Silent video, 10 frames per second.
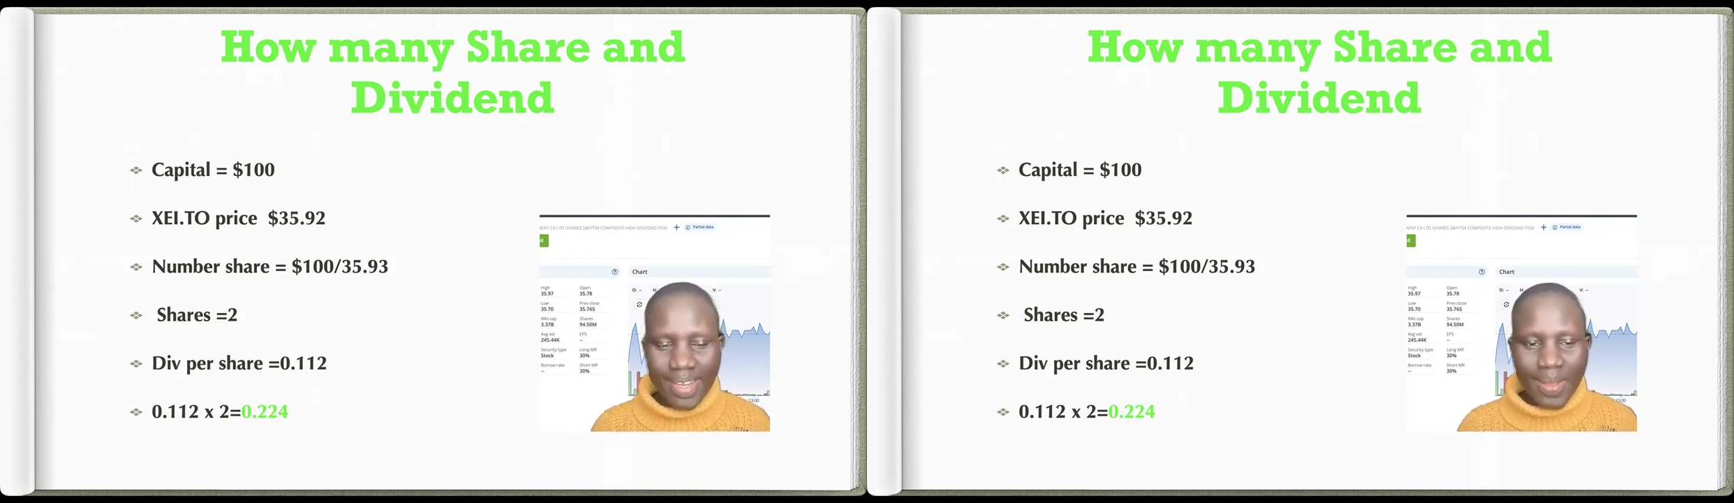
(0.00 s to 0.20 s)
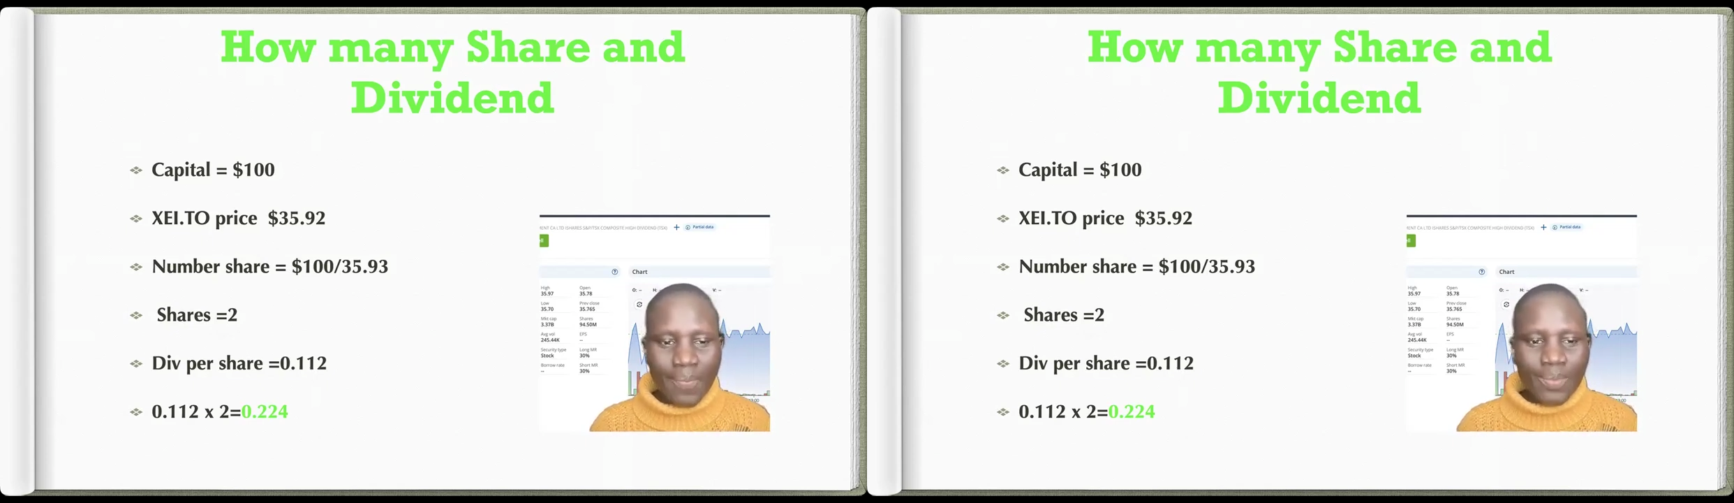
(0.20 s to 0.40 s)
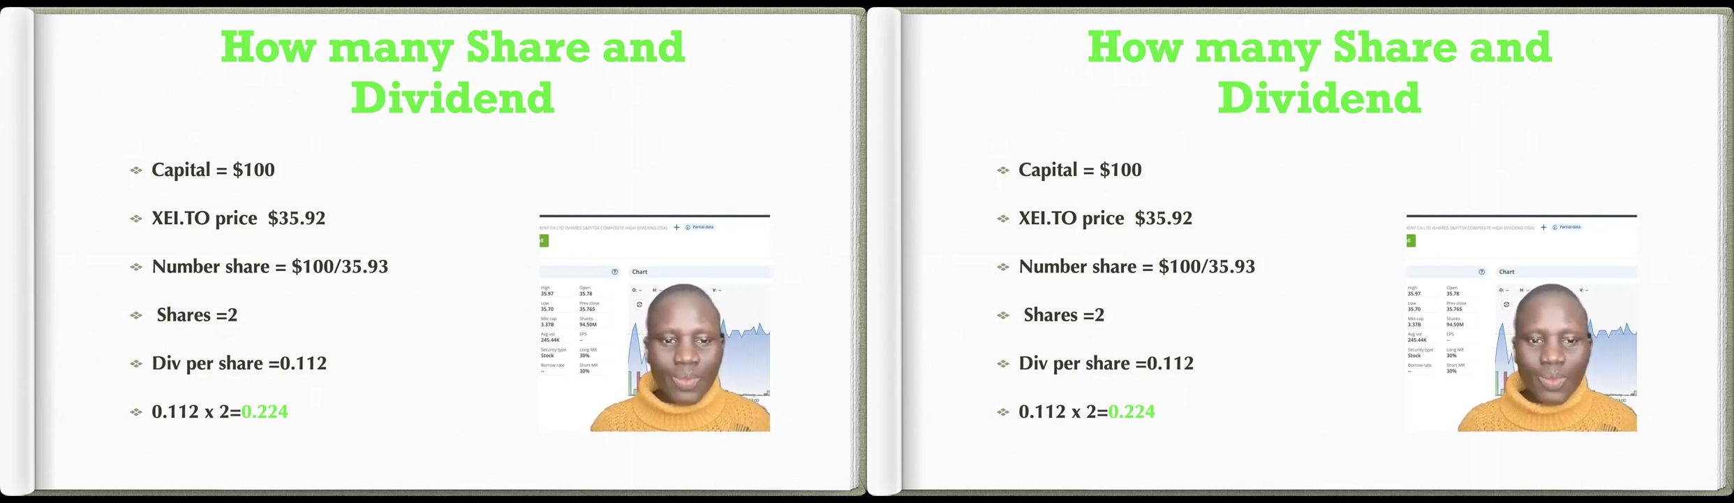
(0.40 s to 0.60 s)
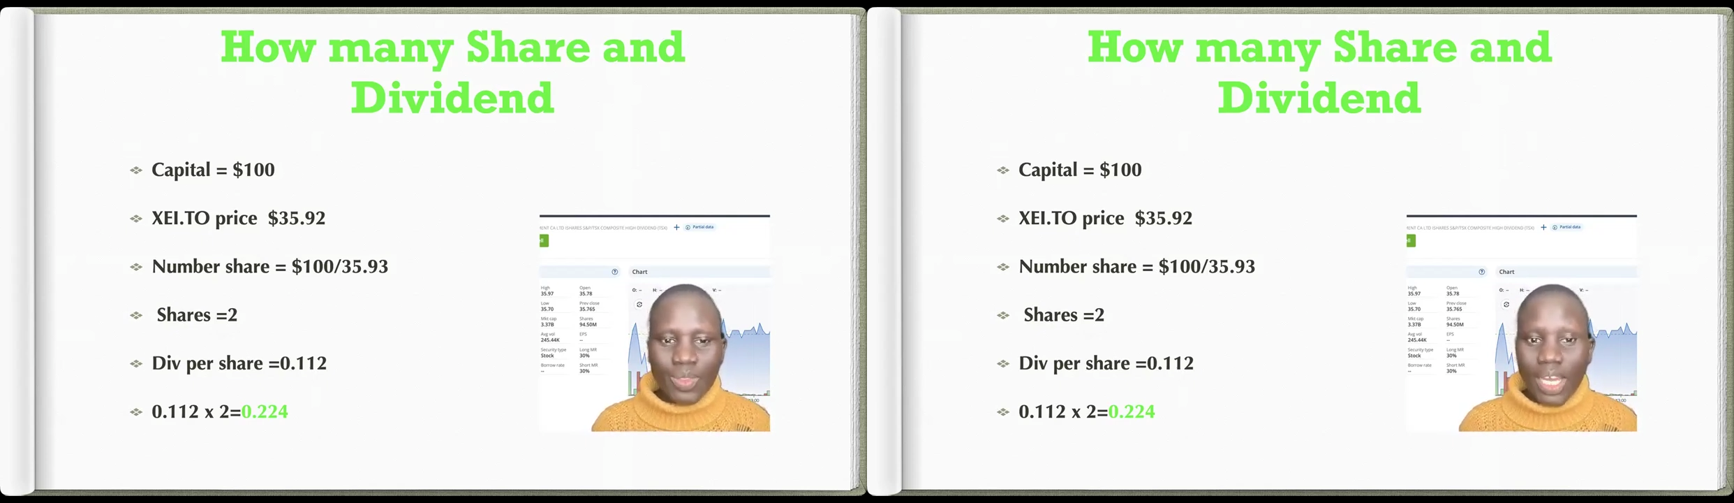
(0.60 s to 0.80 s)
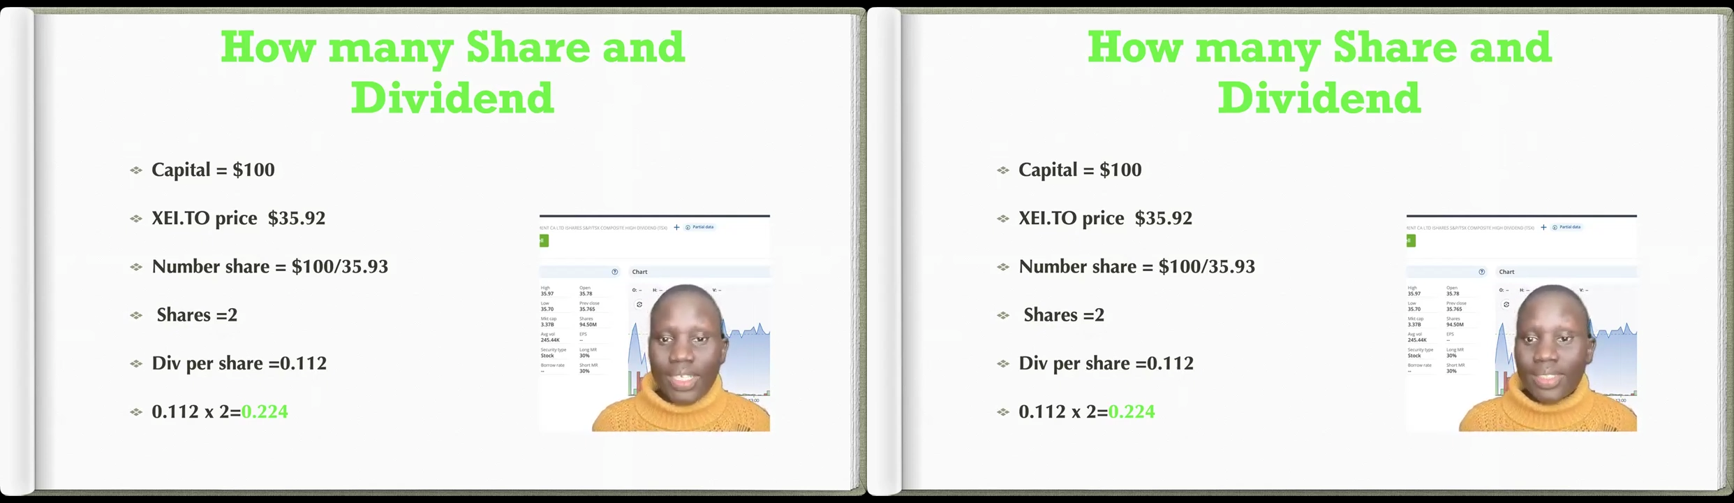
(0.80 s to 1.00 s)
So
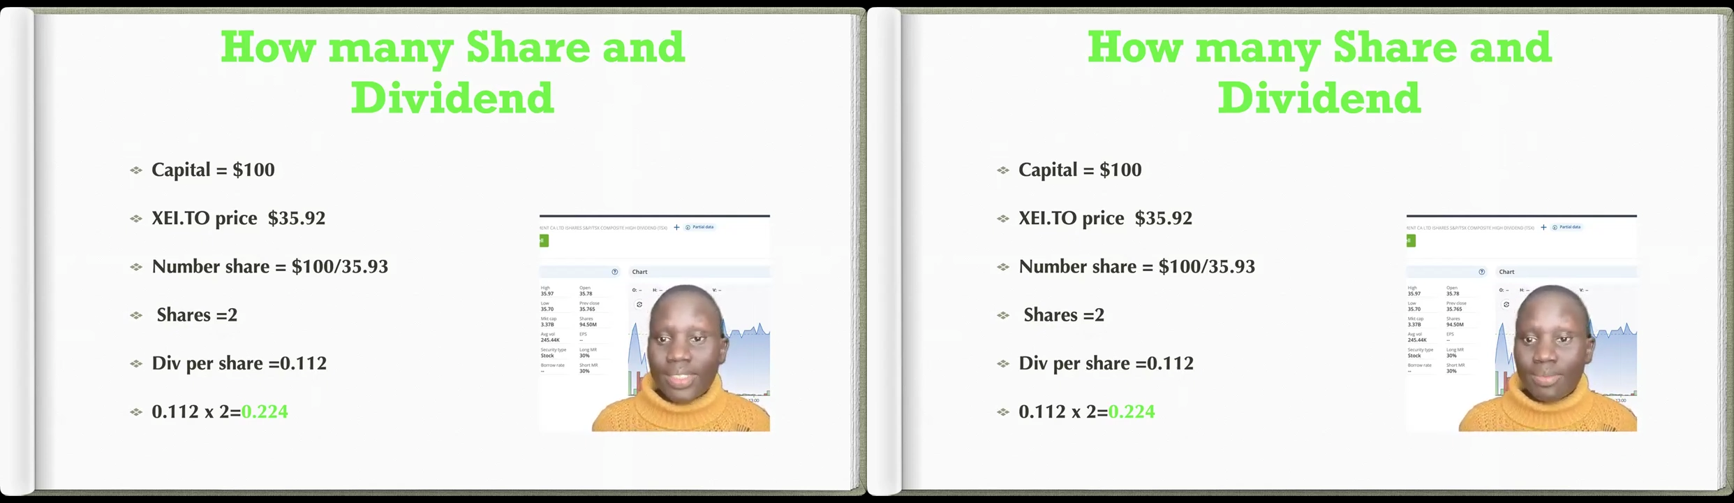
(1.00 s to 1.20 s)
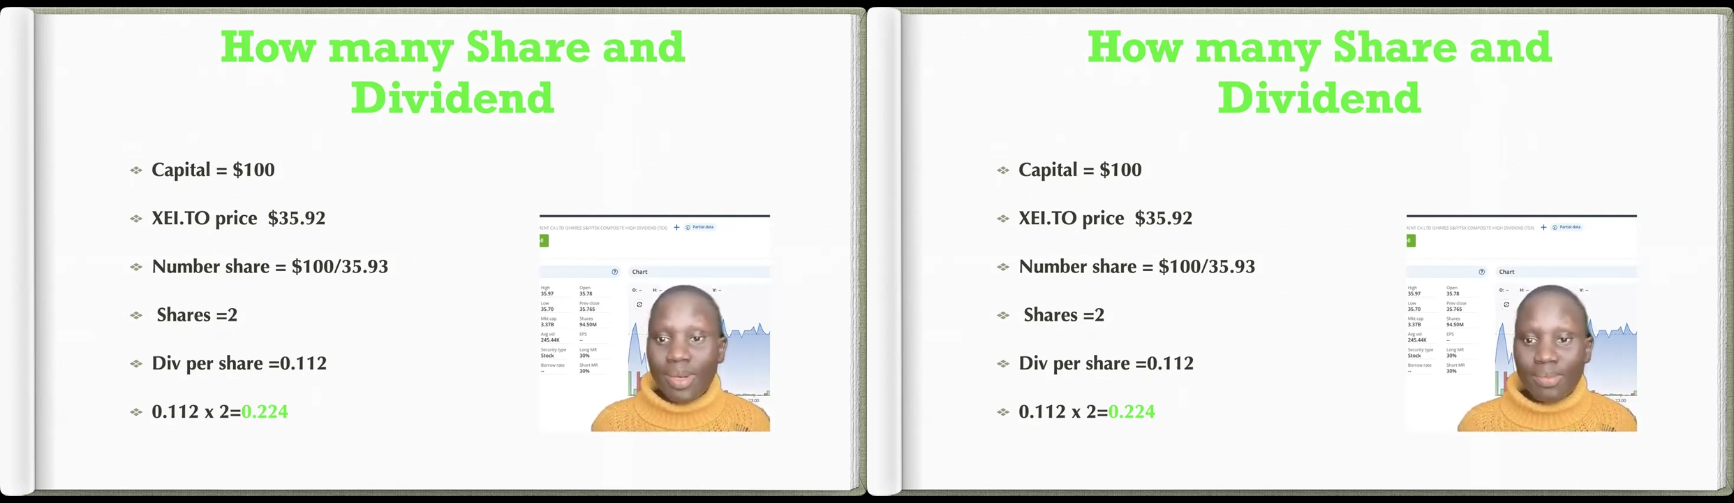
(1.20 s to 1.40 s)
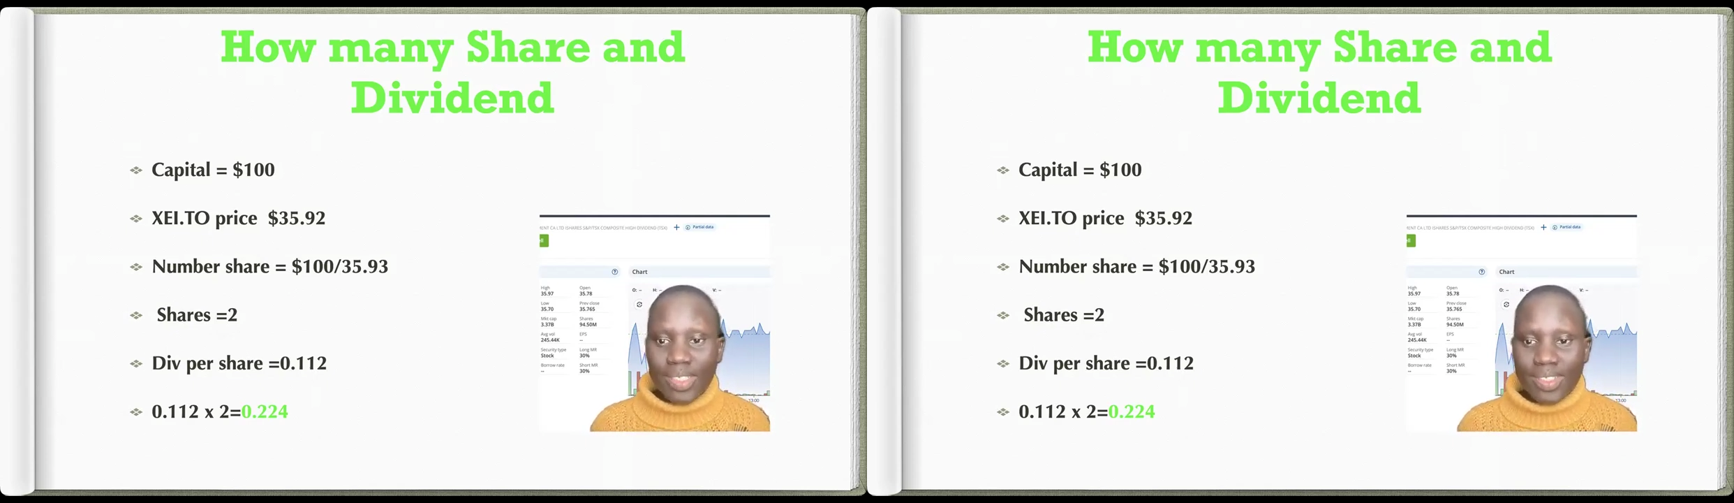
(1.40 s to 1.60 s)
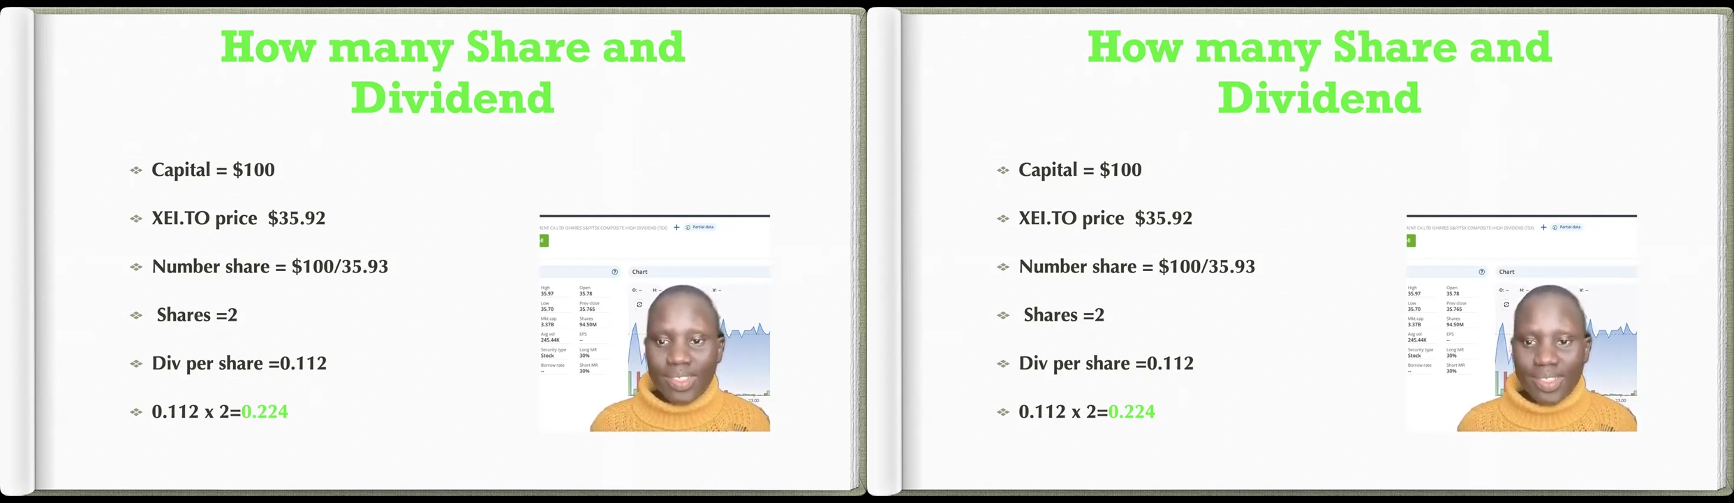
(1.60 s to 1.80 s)
that is per month.